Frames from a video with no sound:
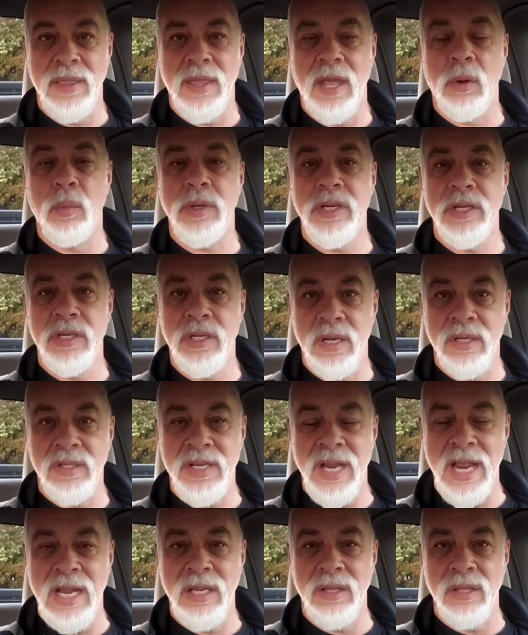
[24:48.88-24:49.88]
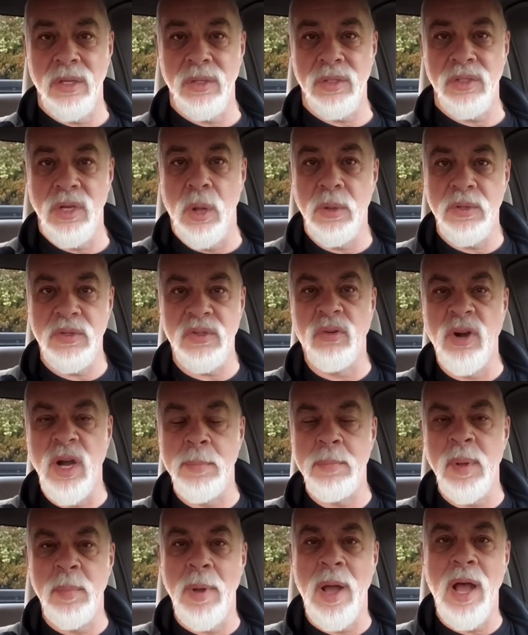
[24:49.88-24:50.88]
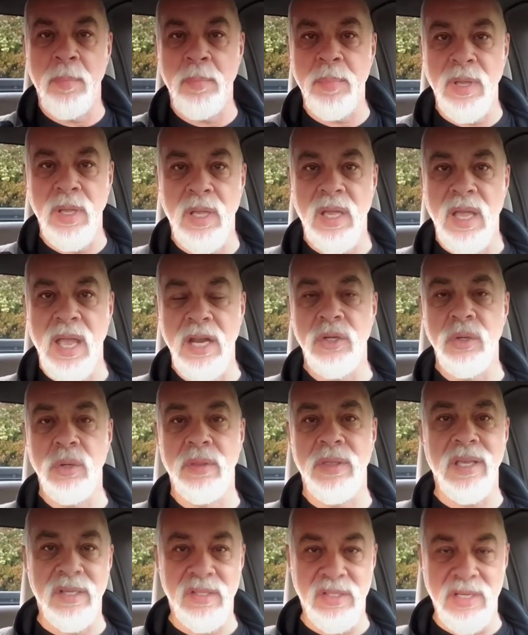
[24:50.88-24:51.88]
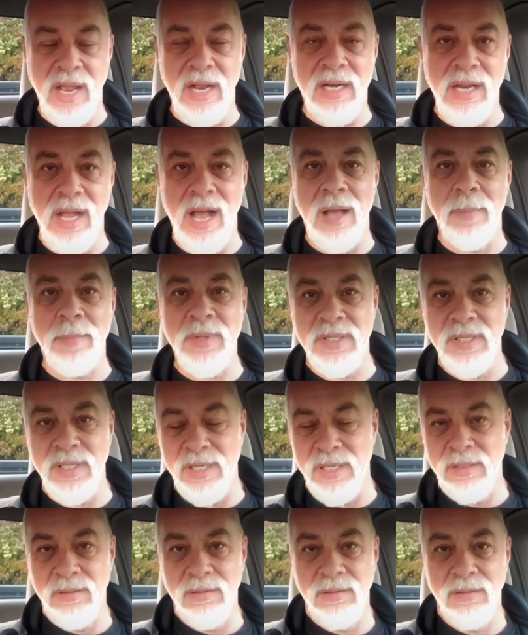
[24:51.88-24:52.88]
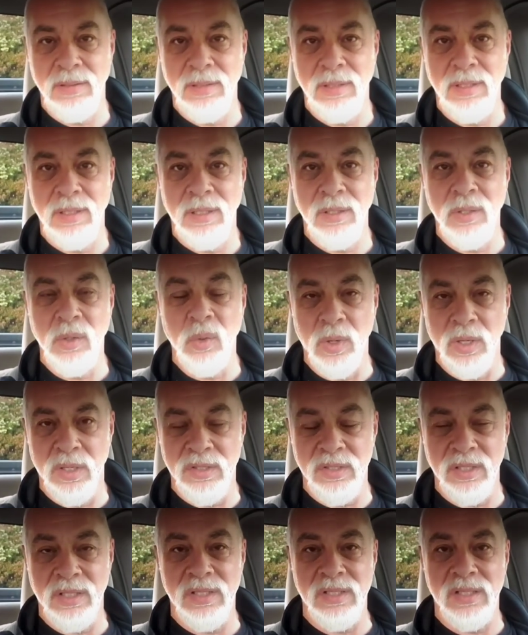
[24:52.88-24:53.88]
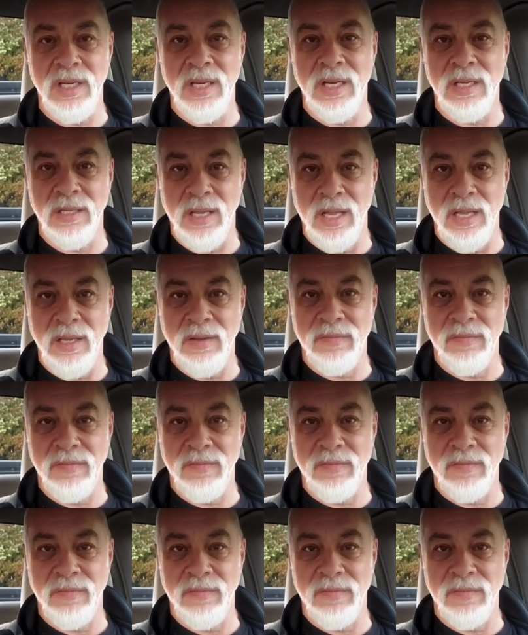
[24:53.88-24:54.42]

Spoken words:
and then when you're done taking those notes, rip them up and do the exact opposite. You will succeed in